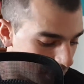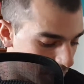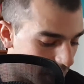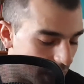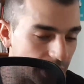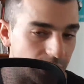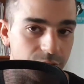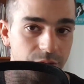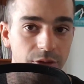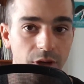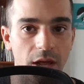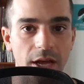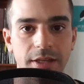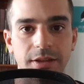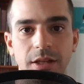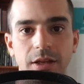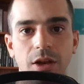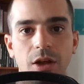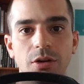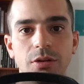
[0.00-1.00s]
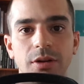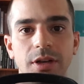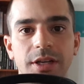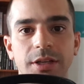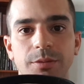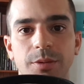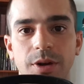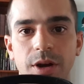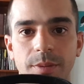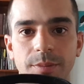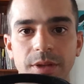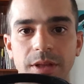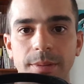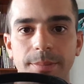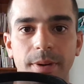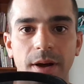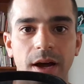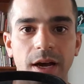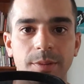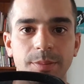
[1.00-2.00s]
I do like the long lead when I'm in the
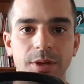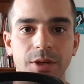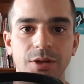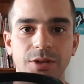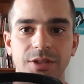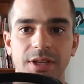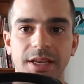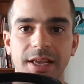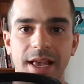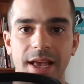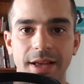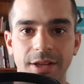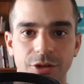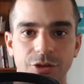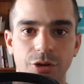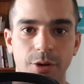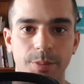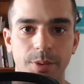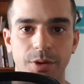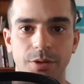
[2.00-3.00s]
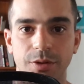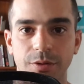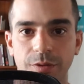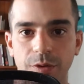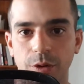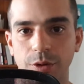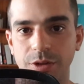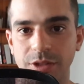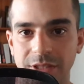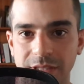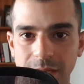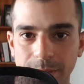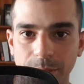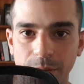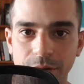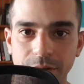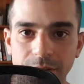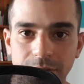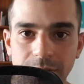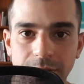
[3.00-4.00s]
park, because I can drop it on the floor and step
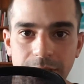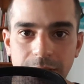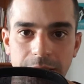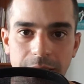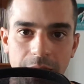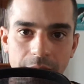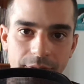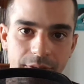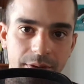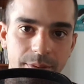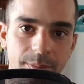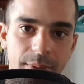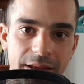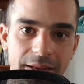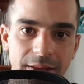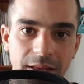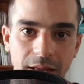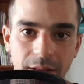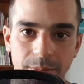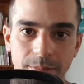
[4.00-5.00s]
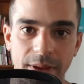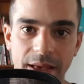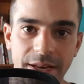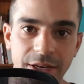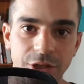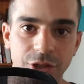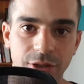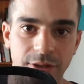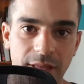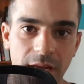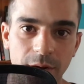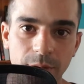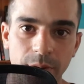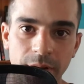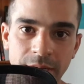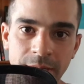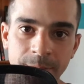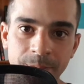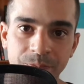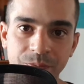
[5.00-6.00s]
on it and then manage it that
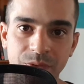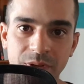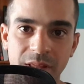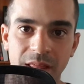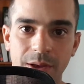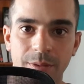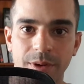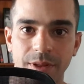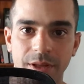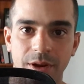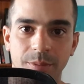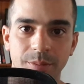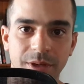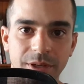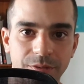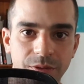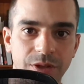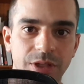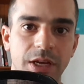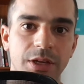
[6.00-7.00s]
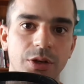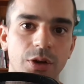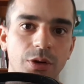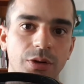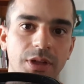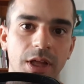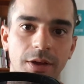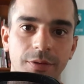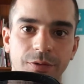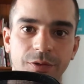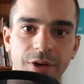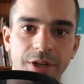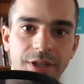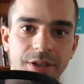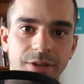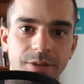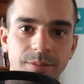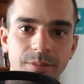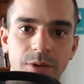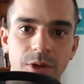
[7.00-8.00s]
way. And that way that I'm giving that dog that
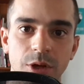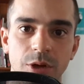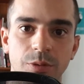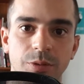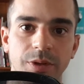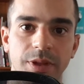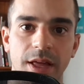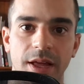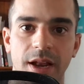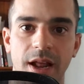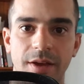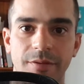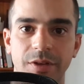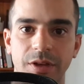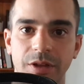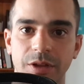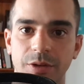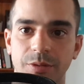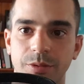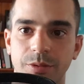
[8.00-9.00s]
freedom without having